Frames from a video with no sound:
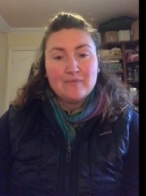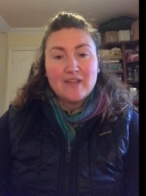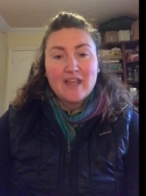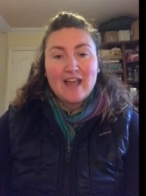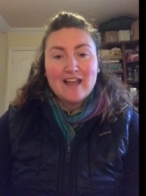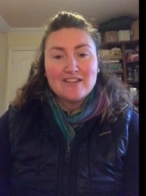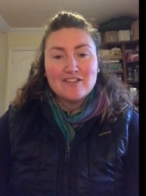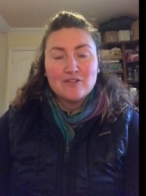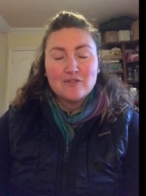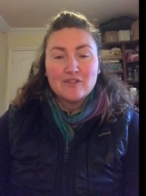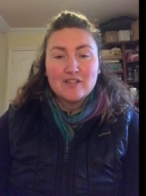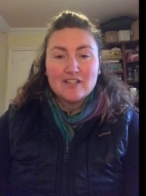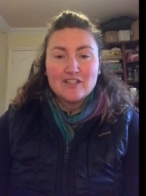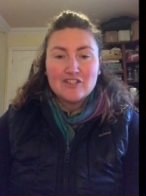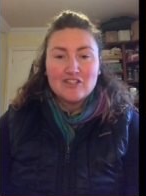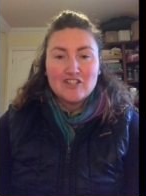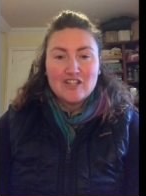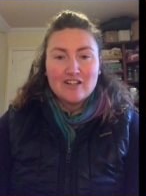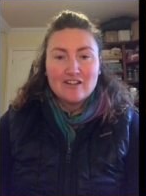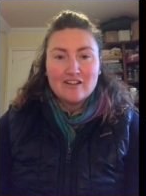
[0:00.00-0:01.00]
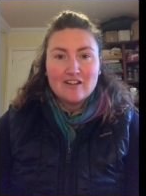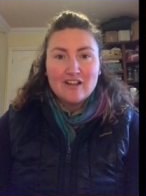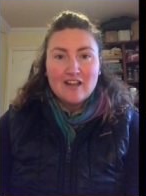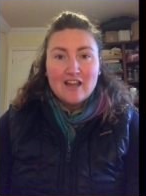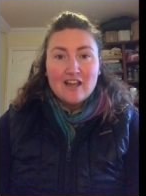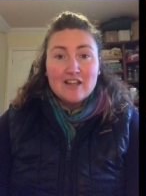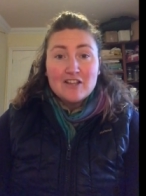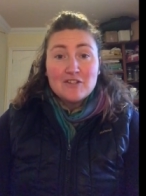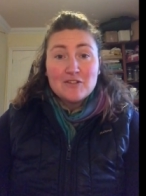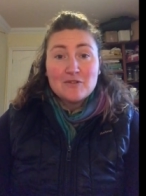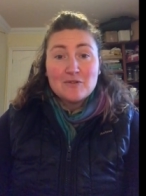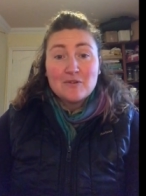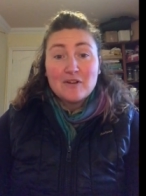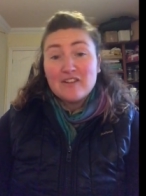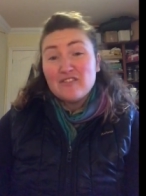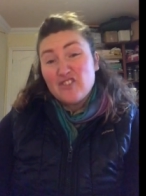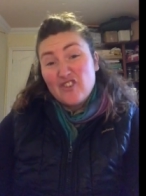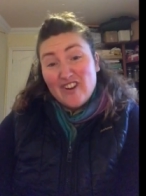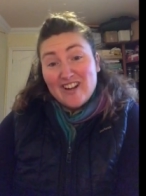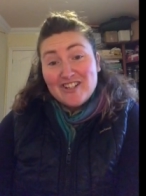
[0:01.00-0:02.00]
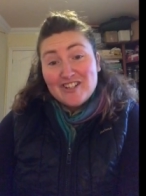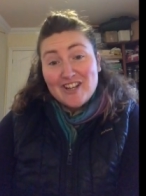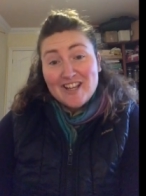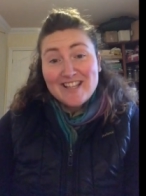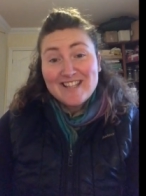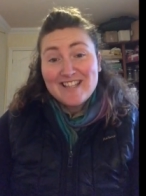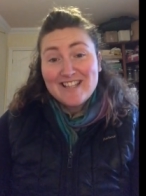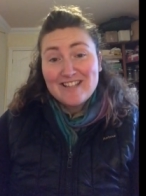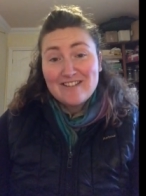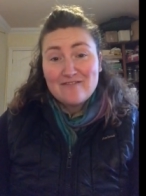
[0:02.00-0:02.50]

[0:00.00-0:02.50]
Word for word: cattle this year so if you're interested